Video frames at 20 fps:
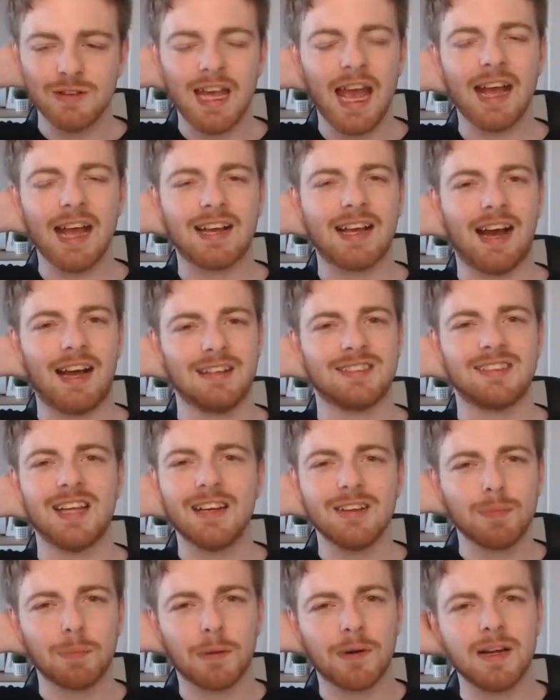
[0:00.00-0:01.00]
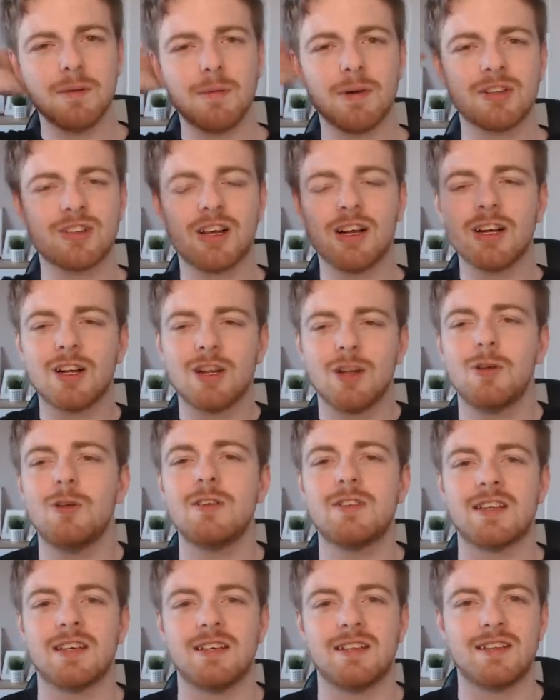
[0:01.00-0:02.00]
yeah, guys, that has pretty much
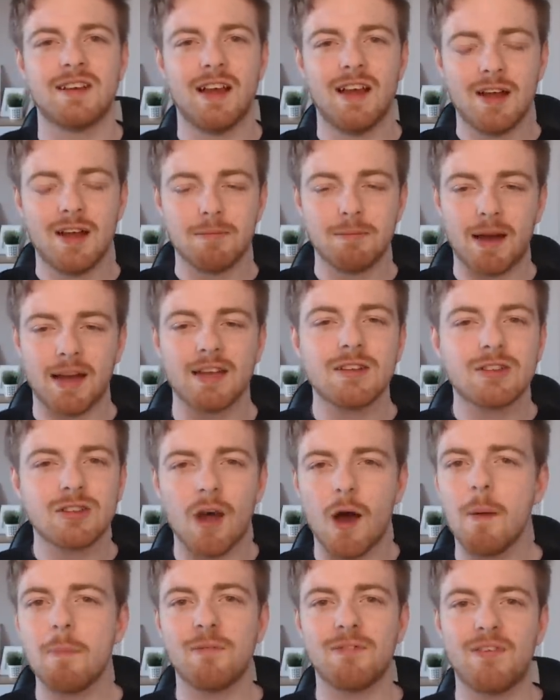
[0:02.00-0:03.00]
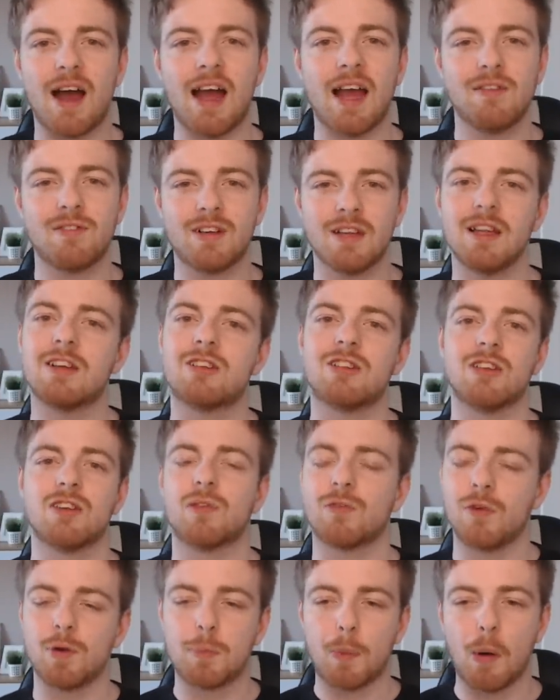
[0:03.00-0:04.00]
concluded my top 5
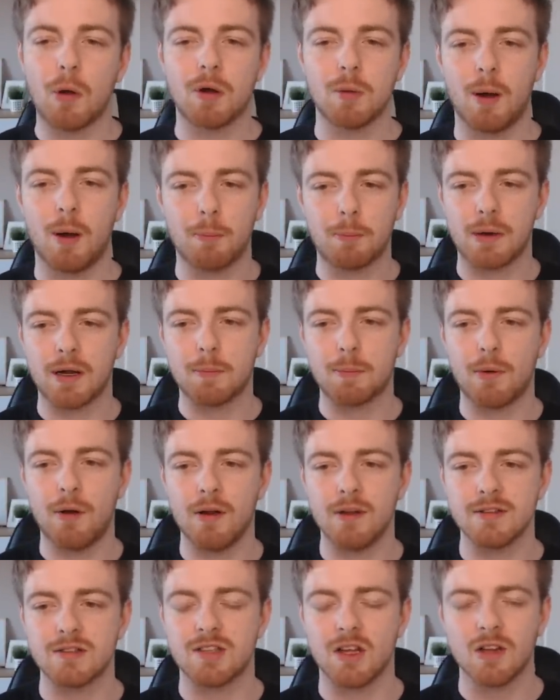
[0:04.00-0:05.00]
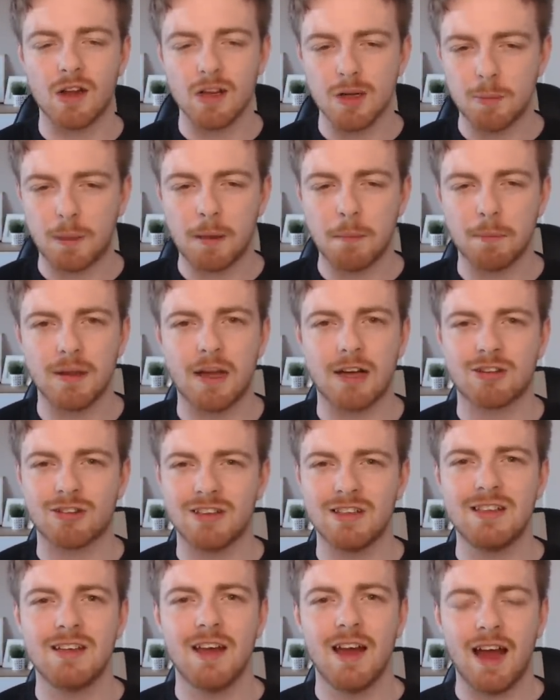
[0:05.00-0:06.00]
glitches for Pokemon Brick Bronze. A lot of people
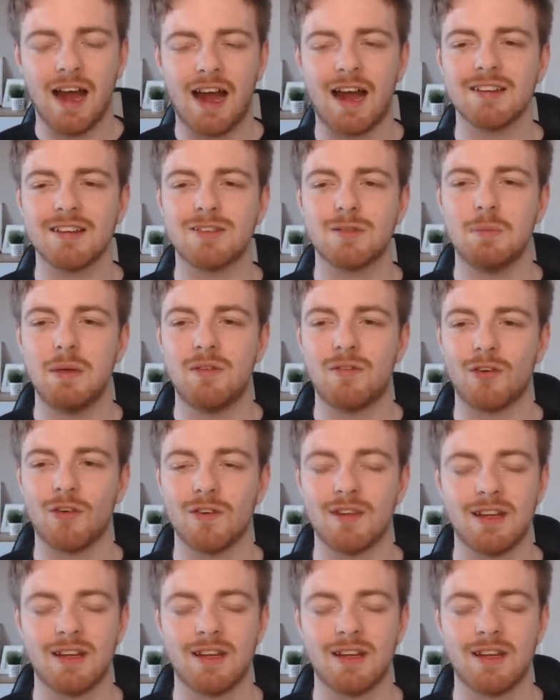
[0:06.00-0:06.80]
actually asked me for